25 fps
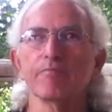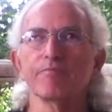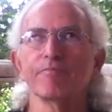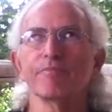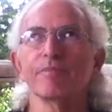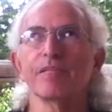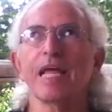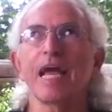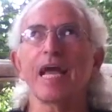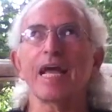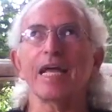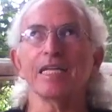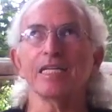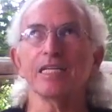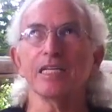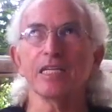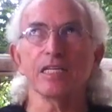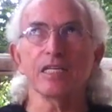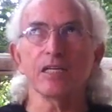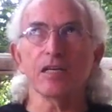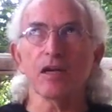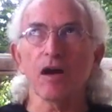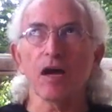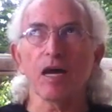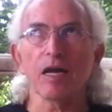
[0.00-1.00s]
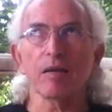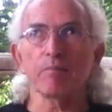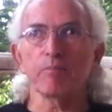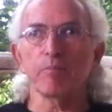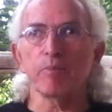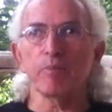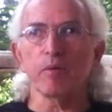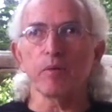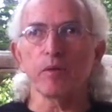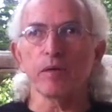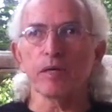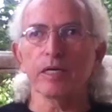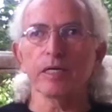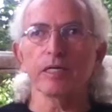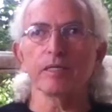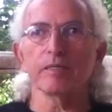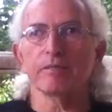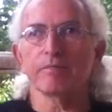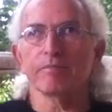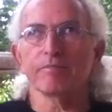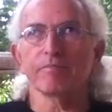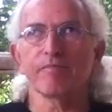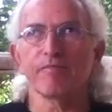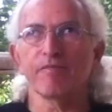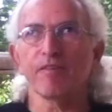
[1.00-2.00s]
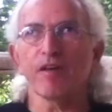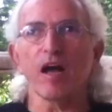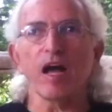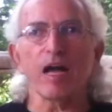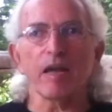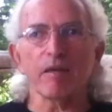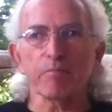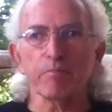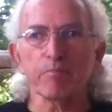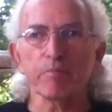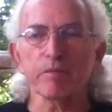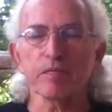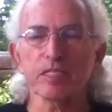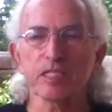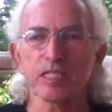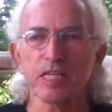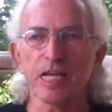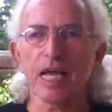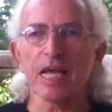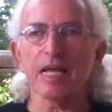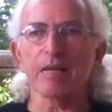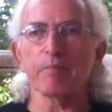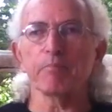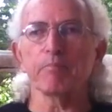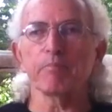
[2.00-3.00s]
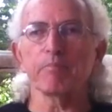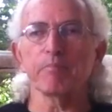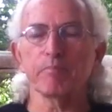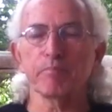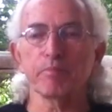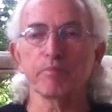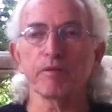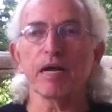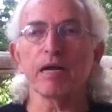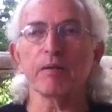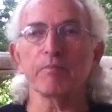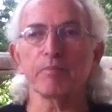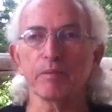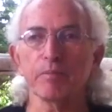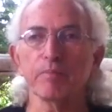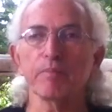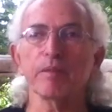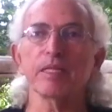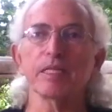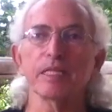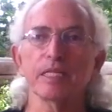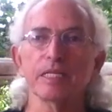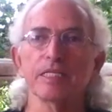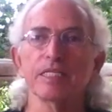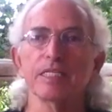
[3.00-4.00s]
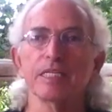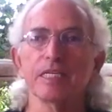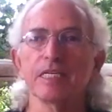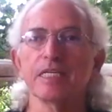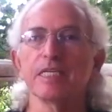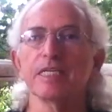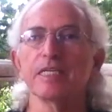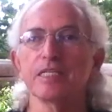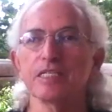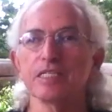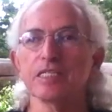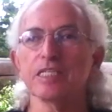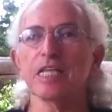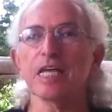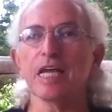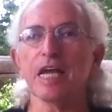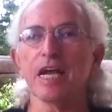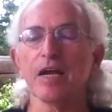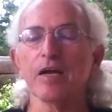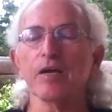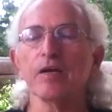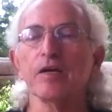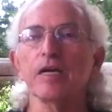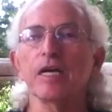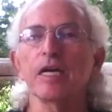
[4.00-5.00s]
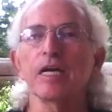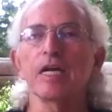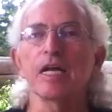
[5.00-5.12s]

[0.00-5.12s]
99.5% probability is there